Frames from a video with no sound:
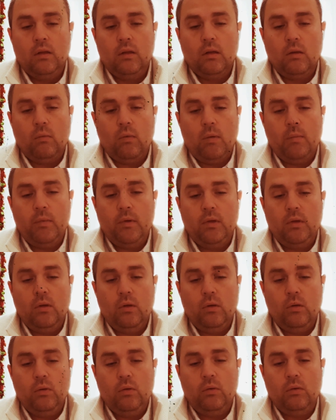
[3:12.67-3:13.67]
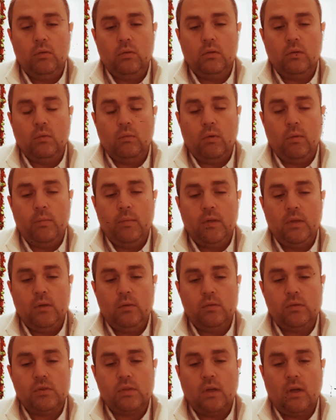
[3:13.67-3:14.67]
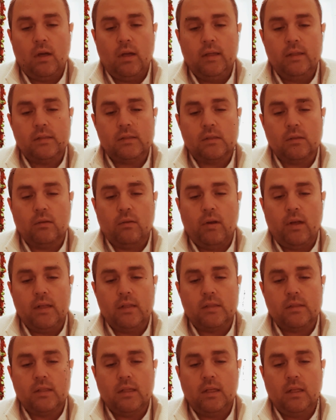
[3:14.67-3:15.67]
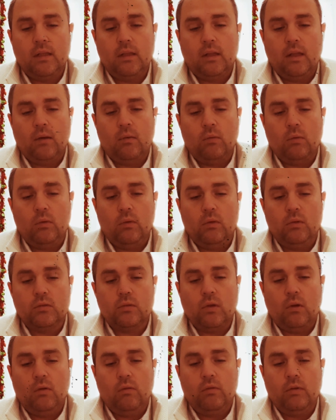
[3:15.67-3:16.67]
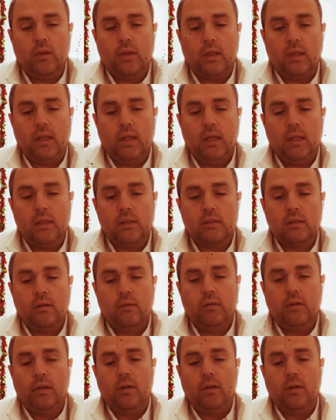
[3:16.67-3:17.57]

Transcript: The woman who the woman you saw is the great city that rules over the kings of the